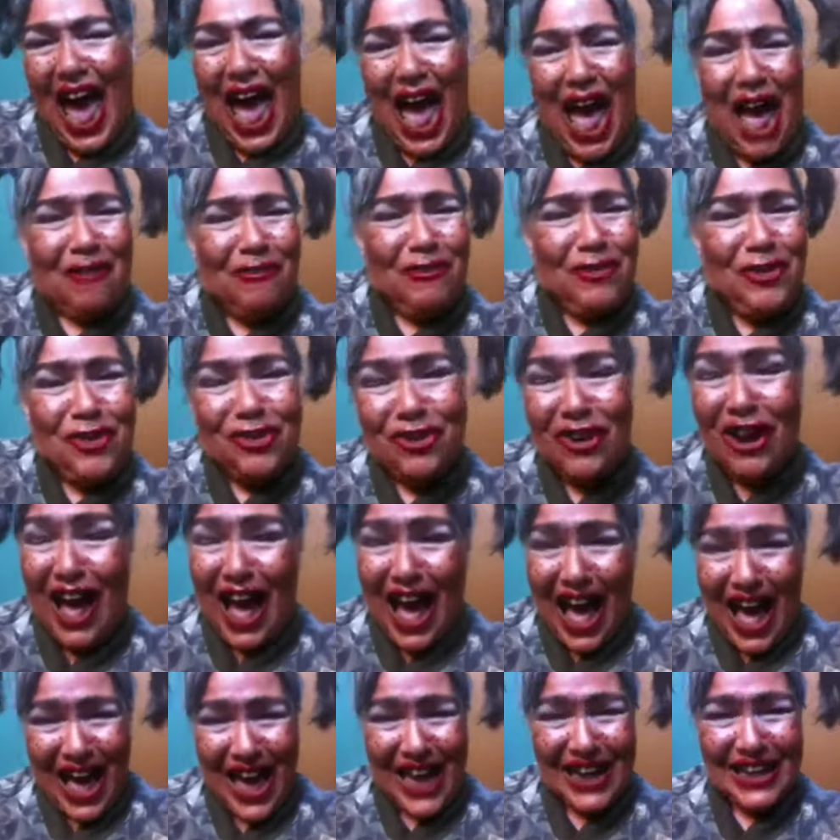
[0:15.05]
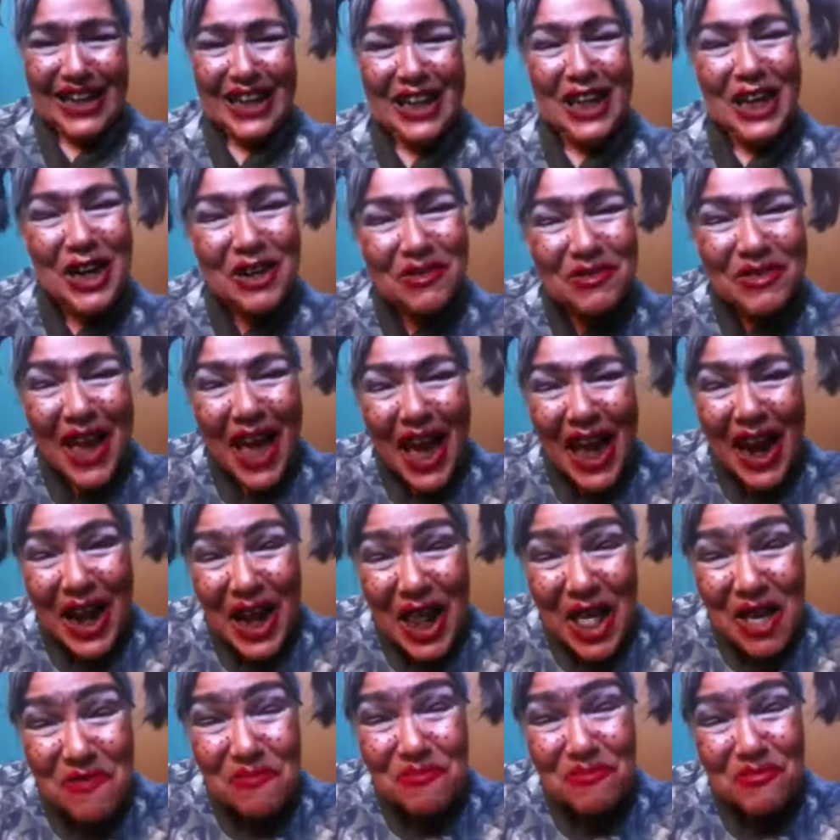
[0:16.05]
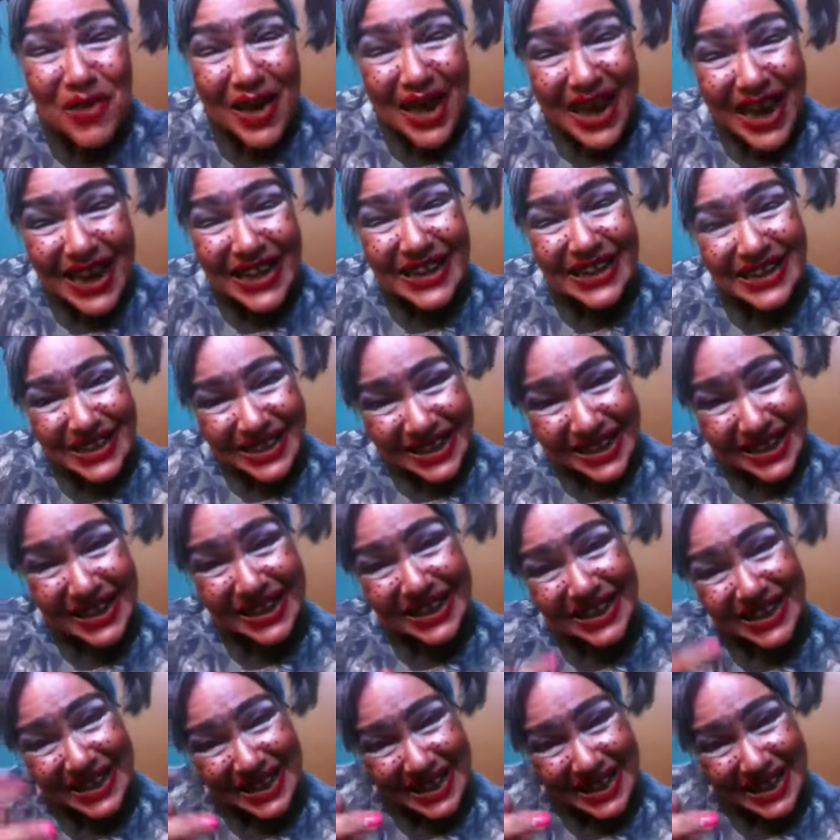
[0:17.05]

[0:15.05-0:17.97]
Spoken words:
I've tried to come down in them pits to